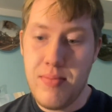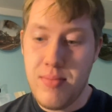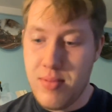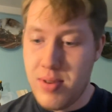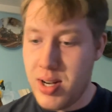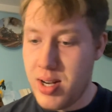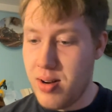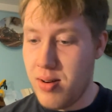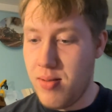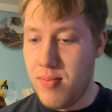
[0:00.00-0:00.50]

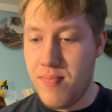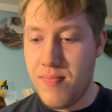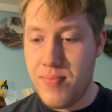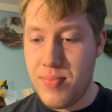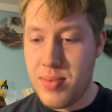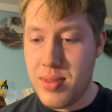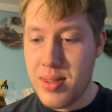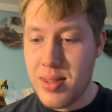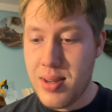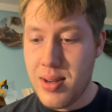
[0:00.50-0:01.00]
Well,
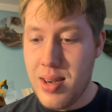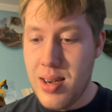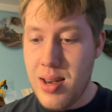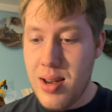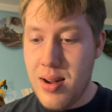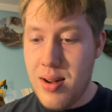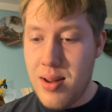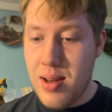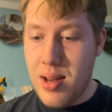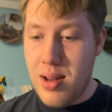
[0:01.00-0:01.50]

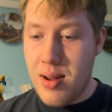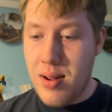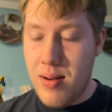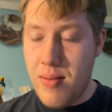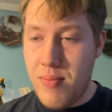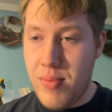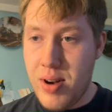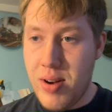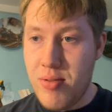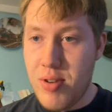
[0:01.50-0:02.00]

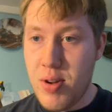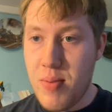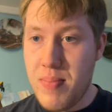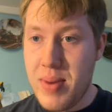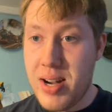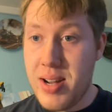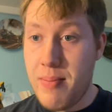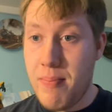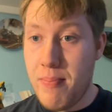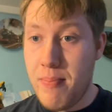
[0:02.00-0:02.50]
you
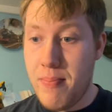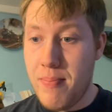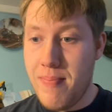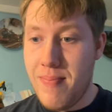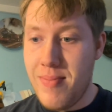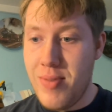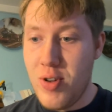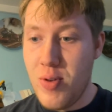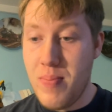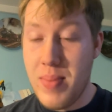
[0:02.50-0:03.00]
might
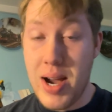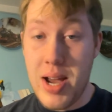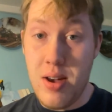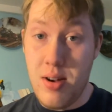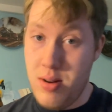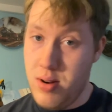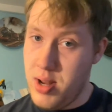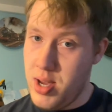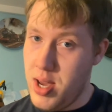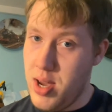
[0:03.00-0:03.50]

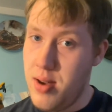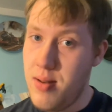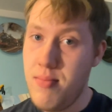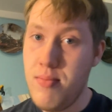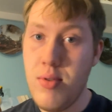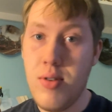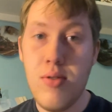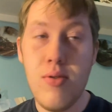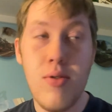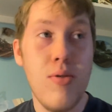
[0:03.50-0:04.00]
heard of
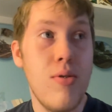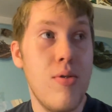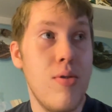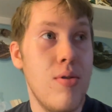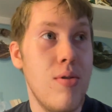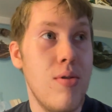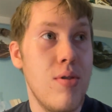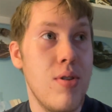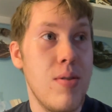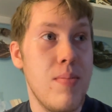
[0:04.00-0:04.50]
him,
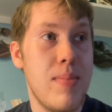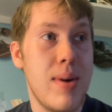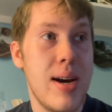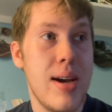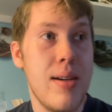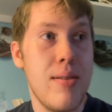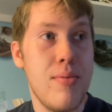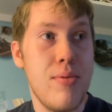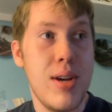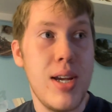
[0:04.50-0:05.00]
or you
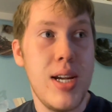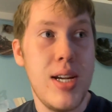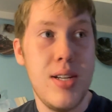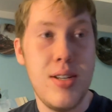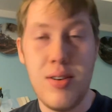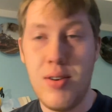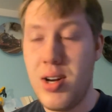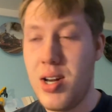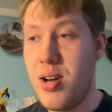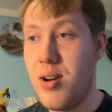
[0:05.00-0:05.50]
might read
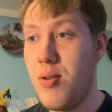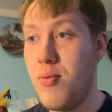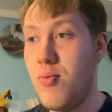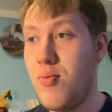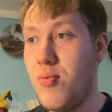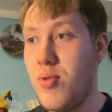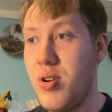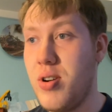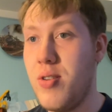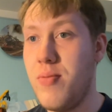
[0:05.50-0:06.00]

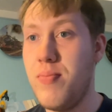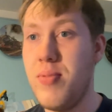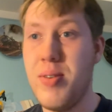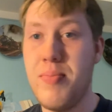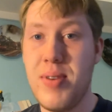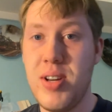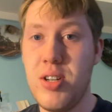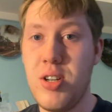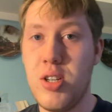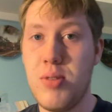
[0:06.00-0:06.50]
one of
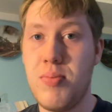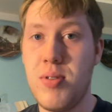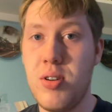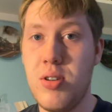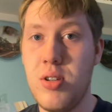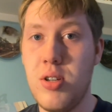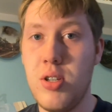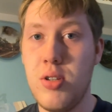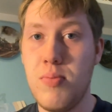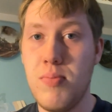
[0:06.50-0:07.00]
Peter
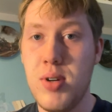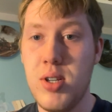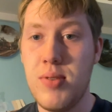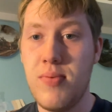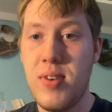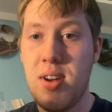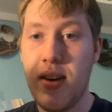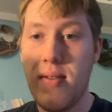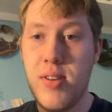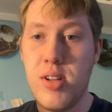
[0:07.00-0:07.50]
Potter's most
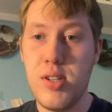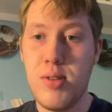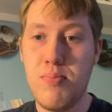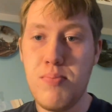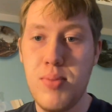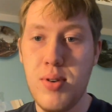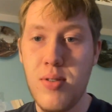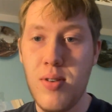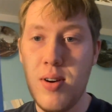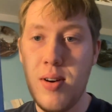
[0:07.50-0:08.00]
famous
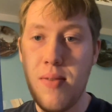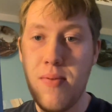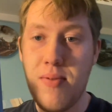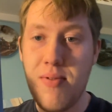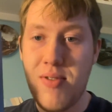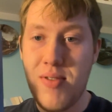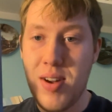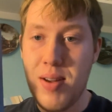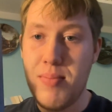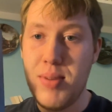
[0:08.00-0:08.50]

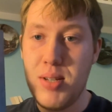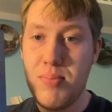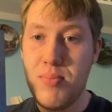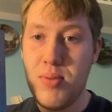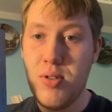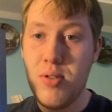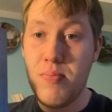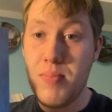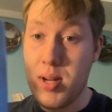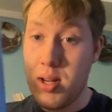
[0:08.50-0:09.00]

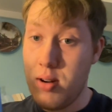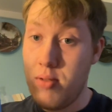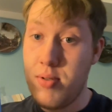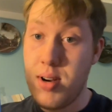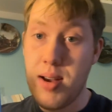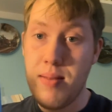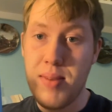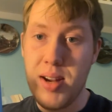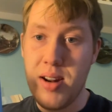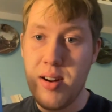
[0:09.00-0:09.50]
book, Peter
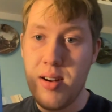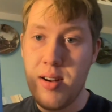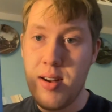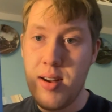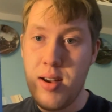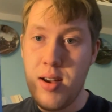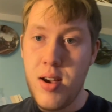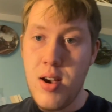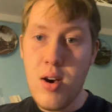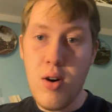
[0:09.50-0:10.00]
Rabbit,
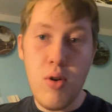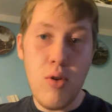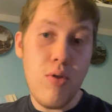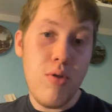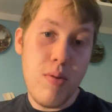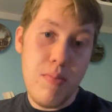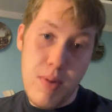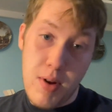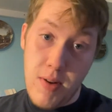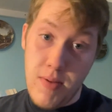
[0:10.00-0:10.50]
or
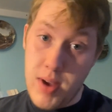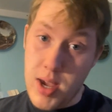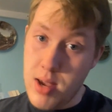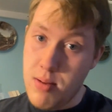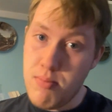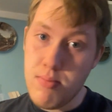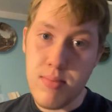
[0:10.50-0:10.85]
the movie,